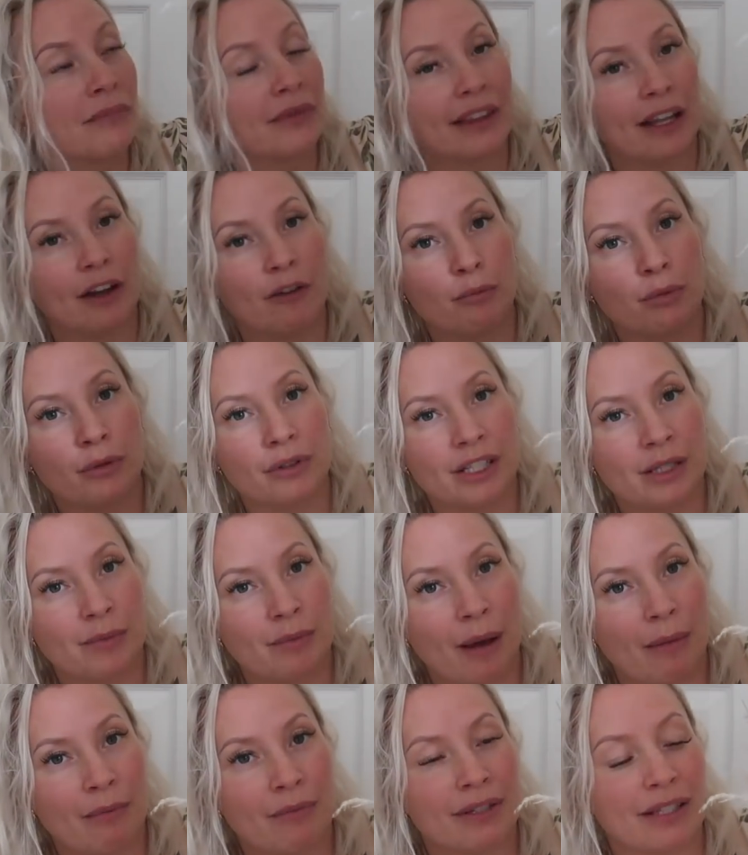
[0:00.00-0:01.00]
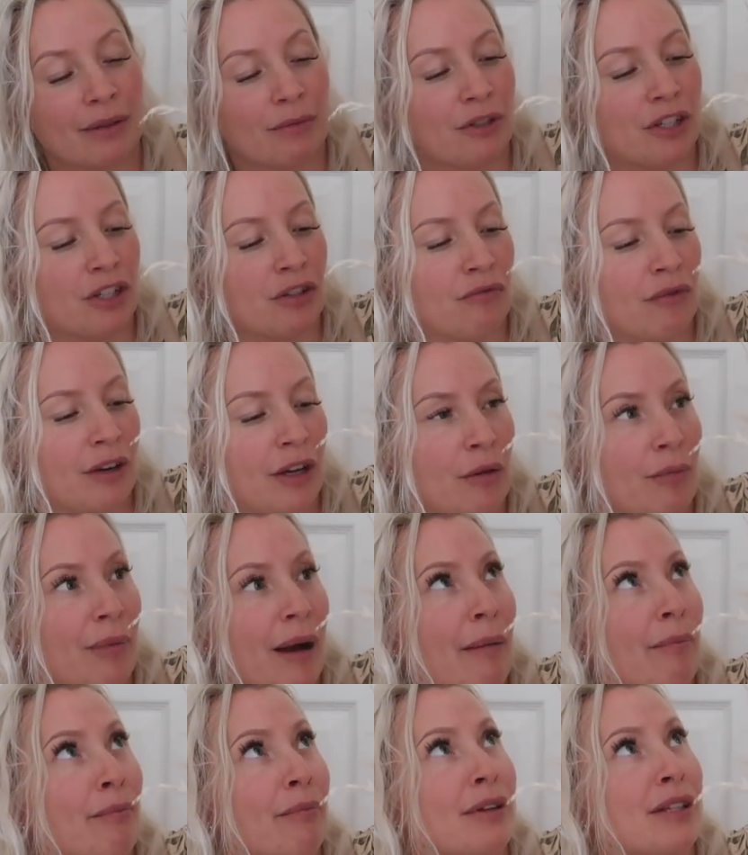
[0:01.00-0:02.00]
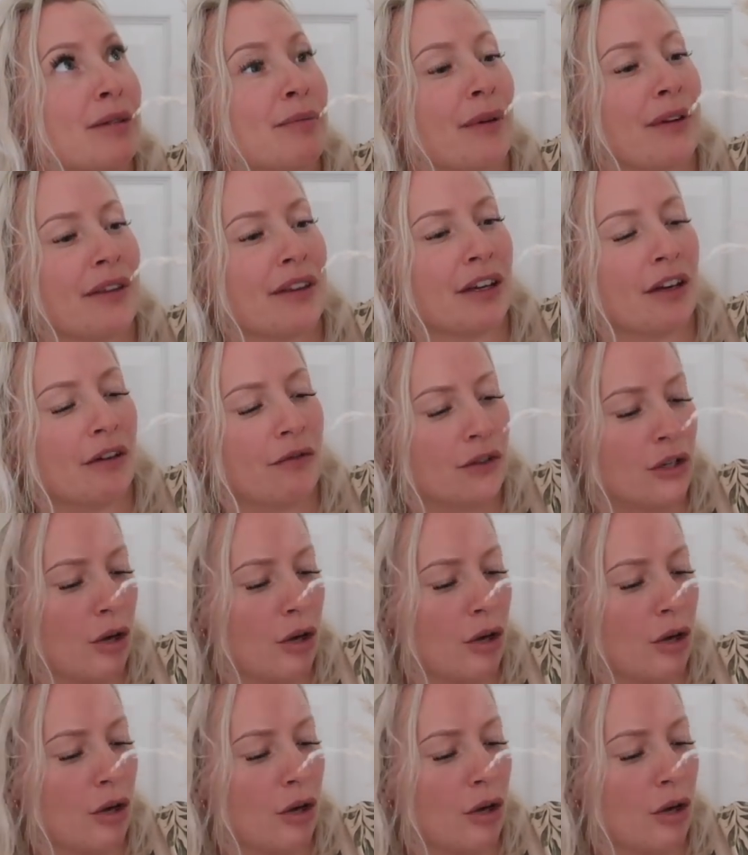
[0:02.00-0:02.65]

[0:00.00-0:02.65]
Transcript: Now, I've put this Pampers in, which is real Pampers, but I think I've